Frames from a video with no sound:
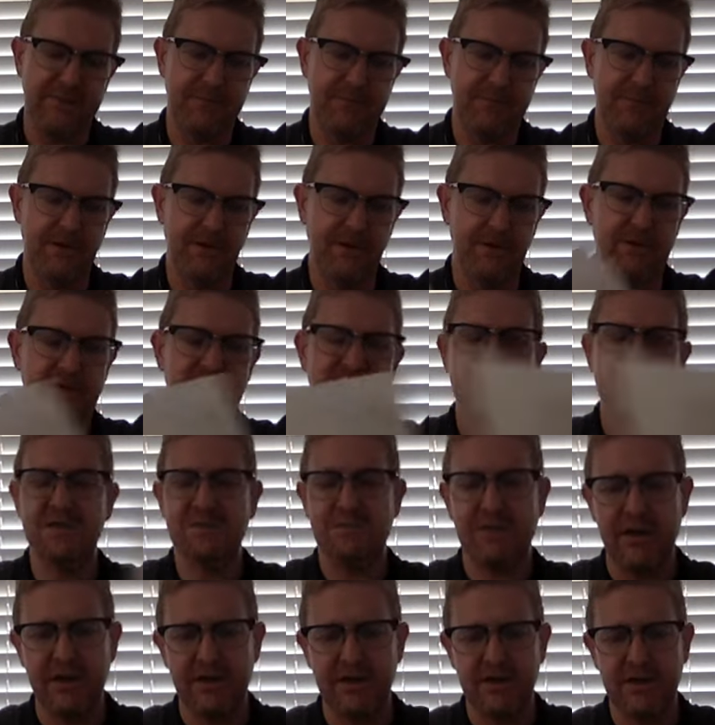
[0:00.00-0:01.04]
So the
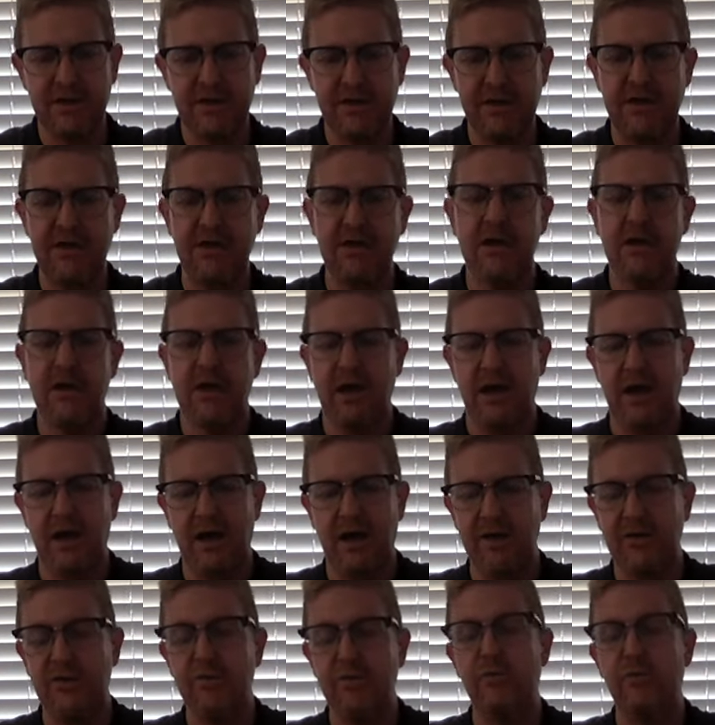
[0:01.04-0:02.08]
disparity,
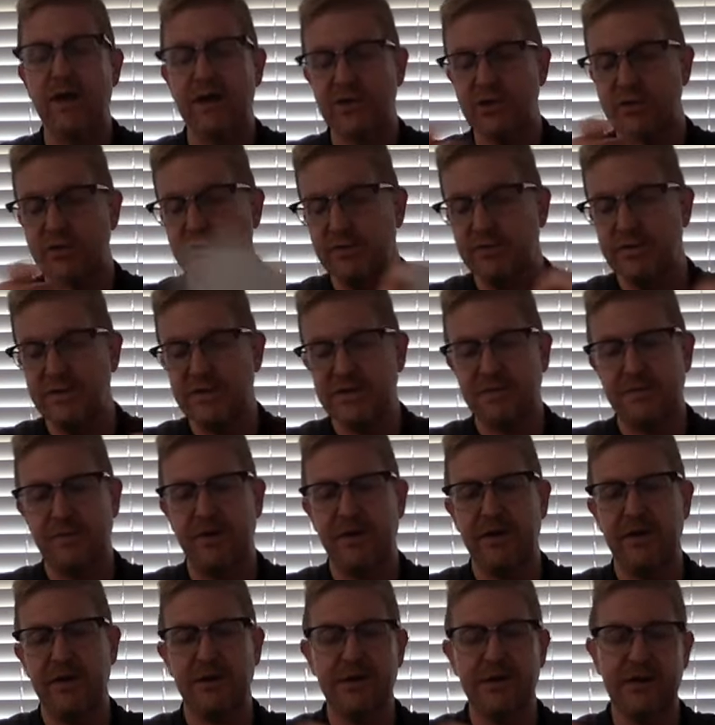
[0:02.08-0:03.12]
uh, the racial
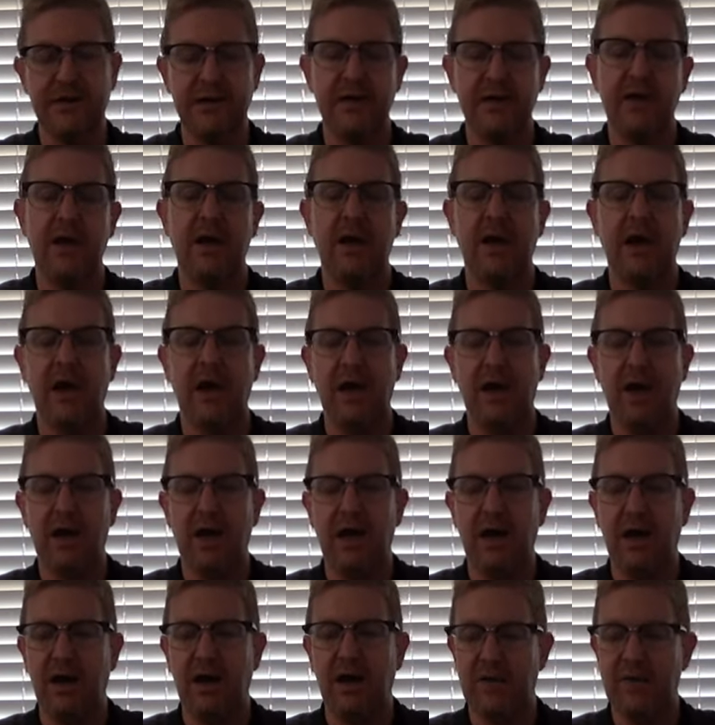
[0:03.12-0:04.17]
disparity uh,
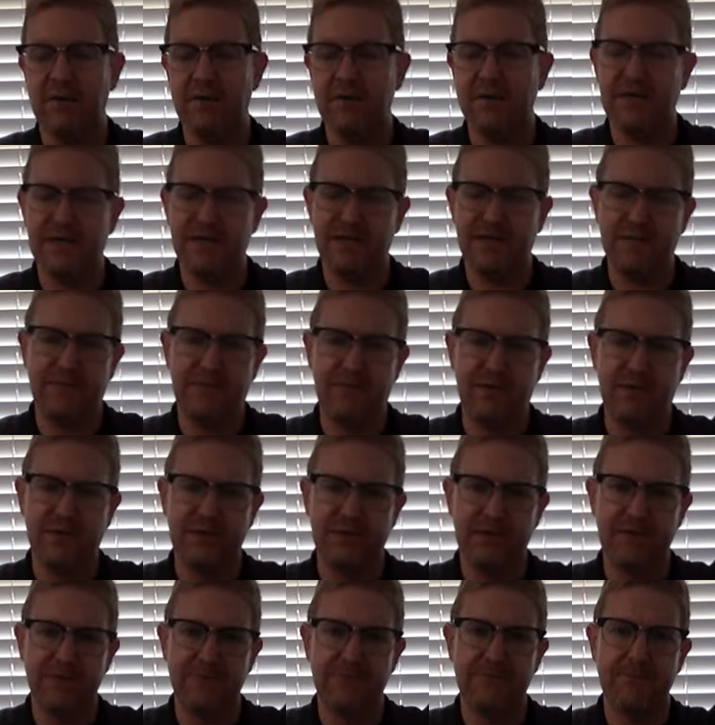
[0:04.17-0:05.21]
of the death
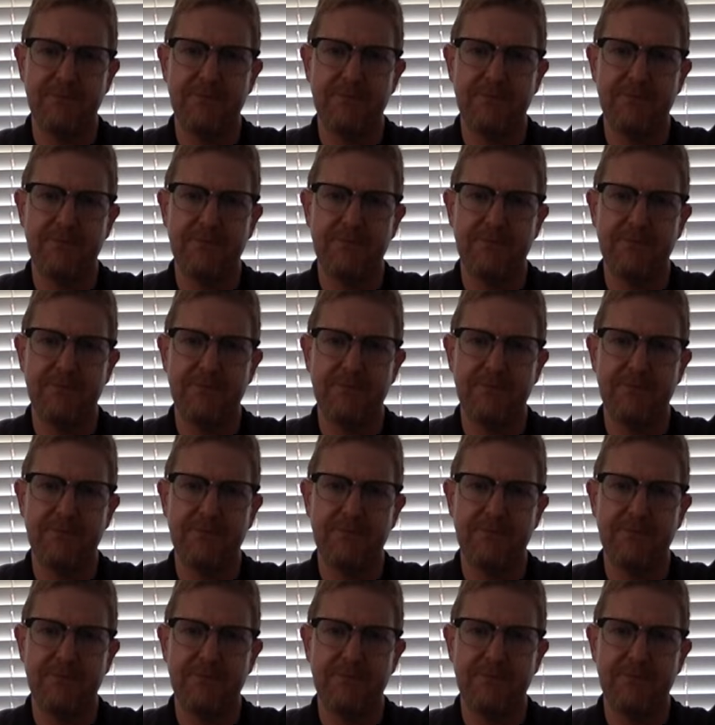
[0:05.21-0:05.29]
penalty.